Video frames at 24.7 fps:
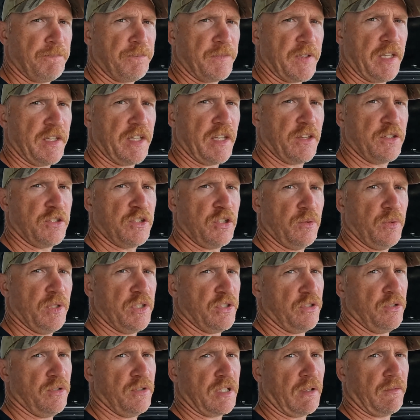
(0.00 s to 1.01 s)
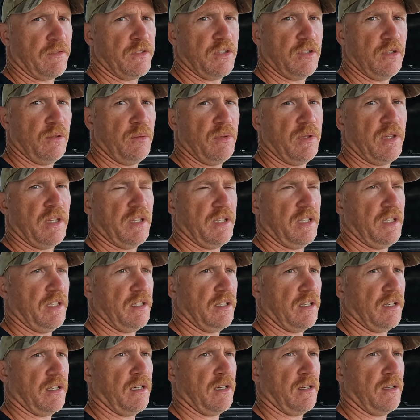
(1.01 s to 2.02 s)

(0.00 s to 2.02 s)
And the other two issues have to do with the